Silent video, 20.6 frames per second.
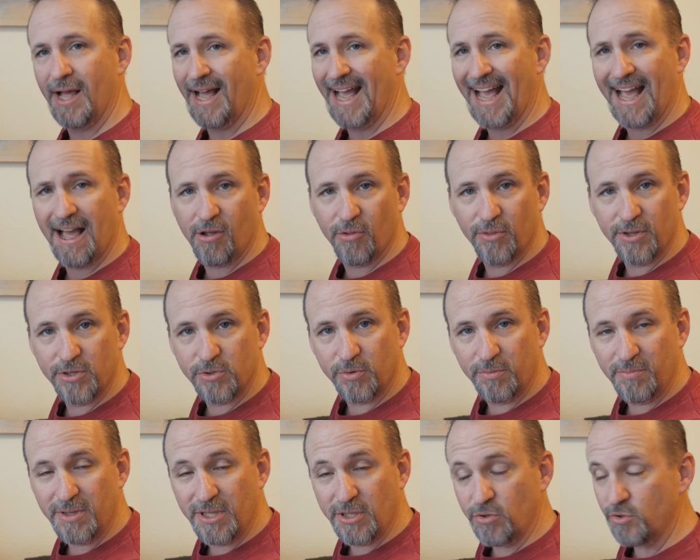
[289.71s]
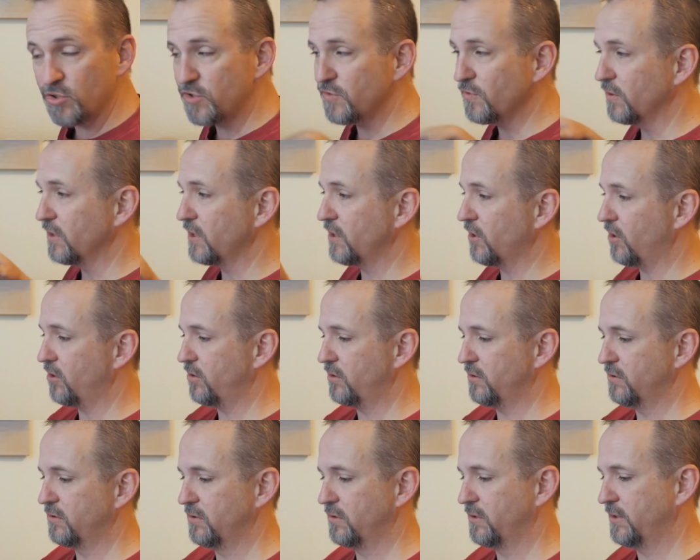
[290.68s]
how this would be useful at all.
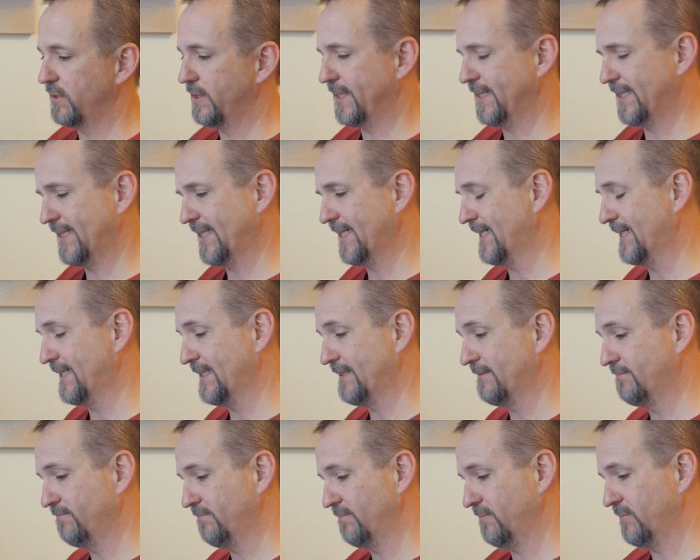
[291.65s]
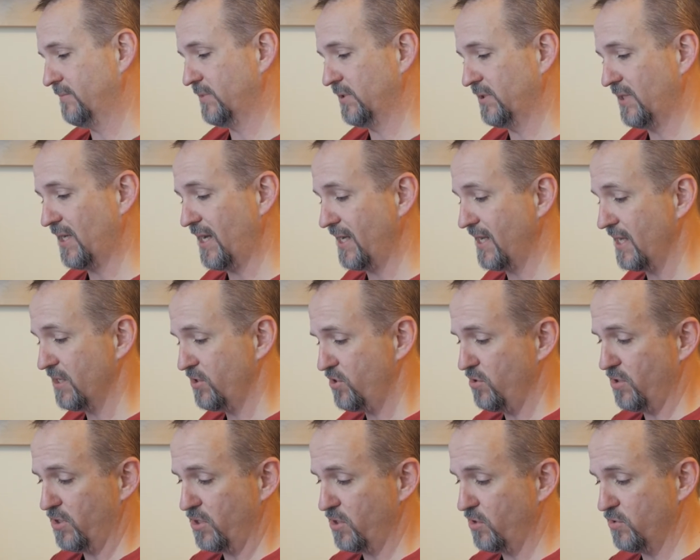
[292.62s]
I guess
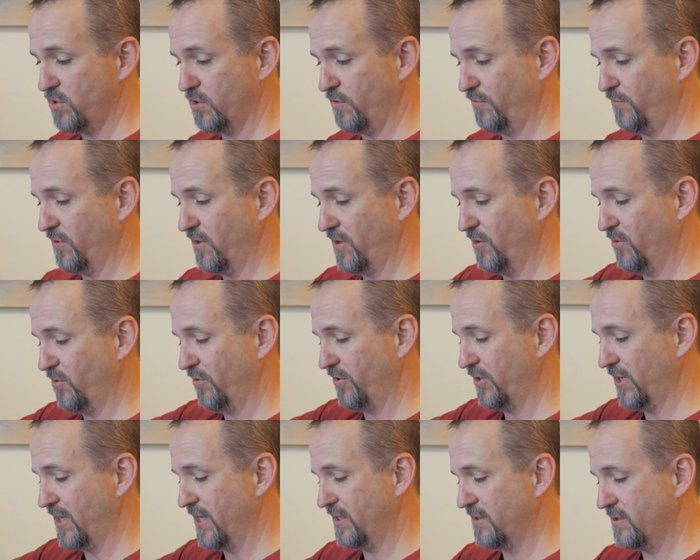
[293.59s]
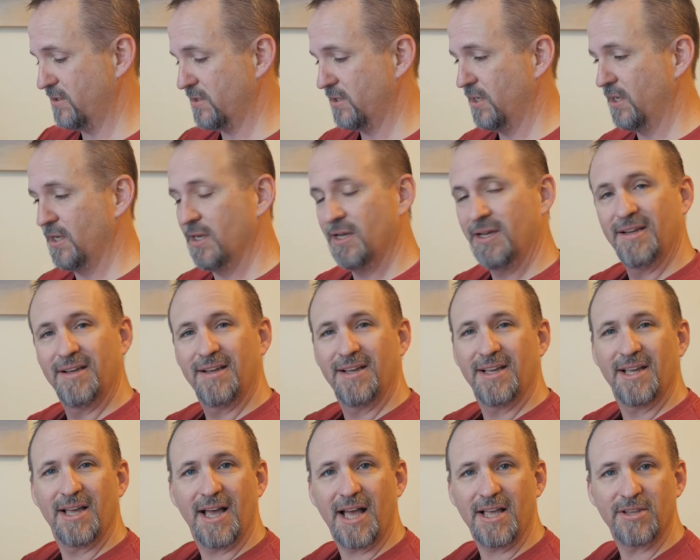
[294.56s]
you could use it for other things.
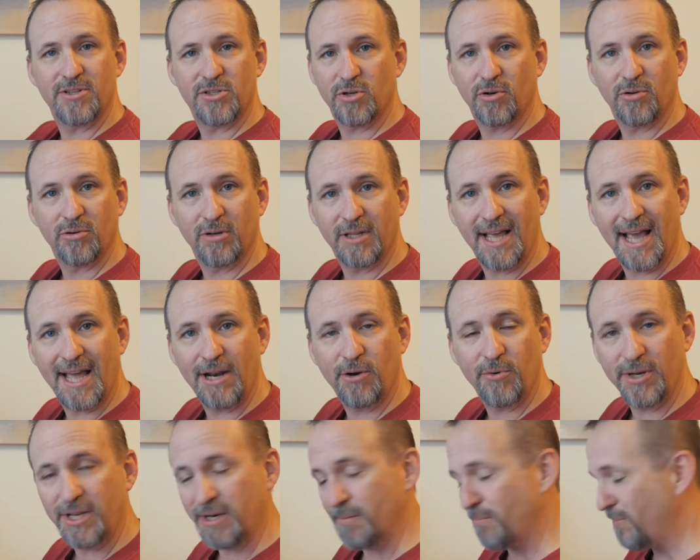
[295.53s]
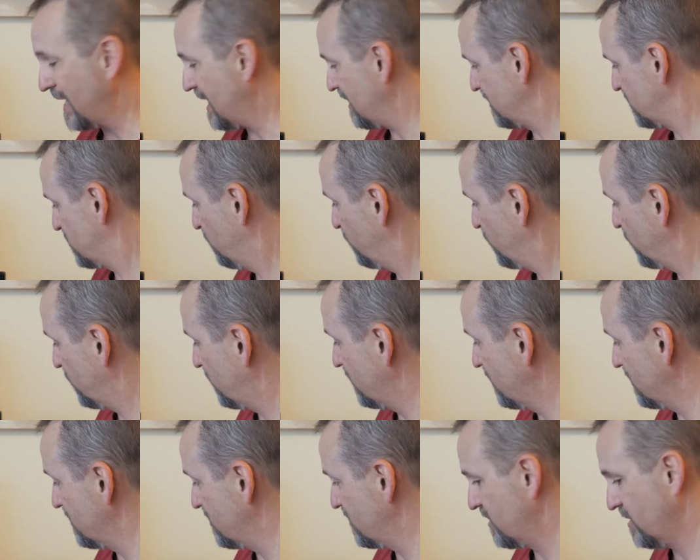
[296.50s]
Certainly, I don't need a box to put
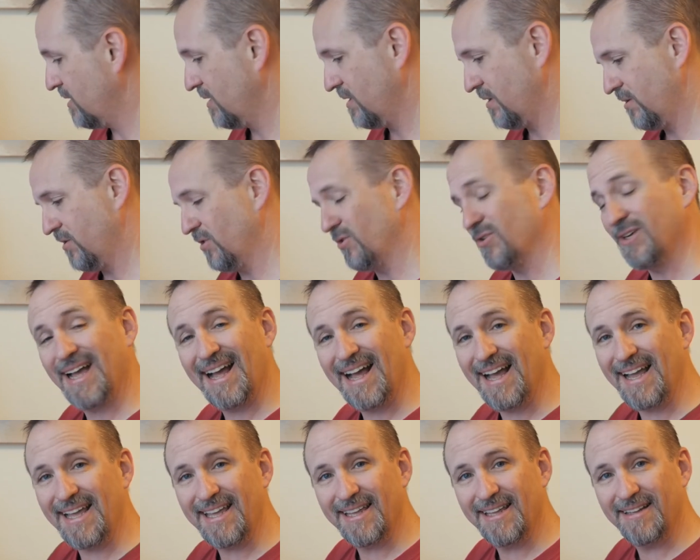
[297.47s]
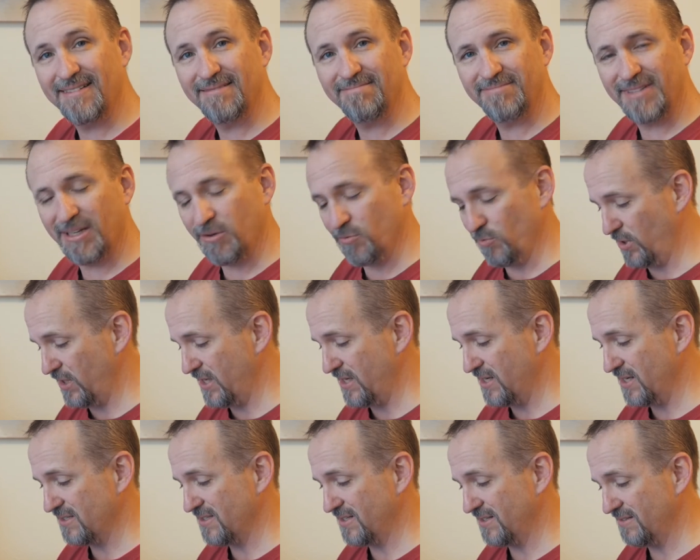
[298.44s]
this little guy in. It really
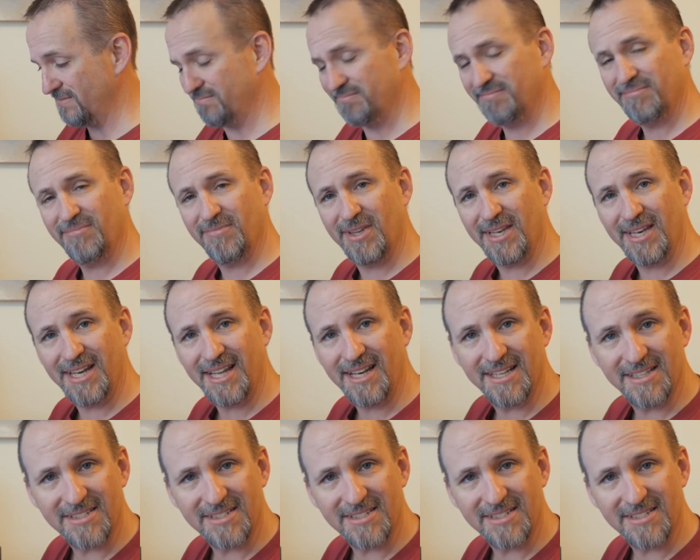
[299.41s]
doesn't need